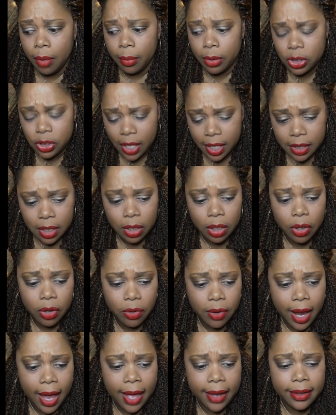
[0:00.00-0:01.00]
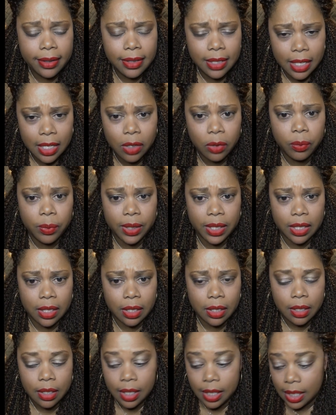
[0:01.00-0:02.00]
But you have to learn how to deal with
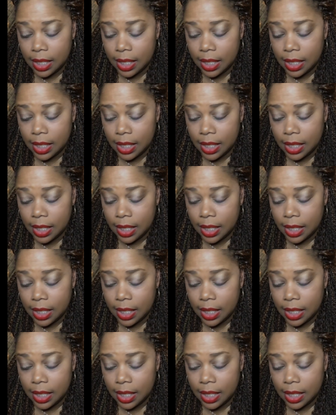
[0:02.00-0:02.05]
it.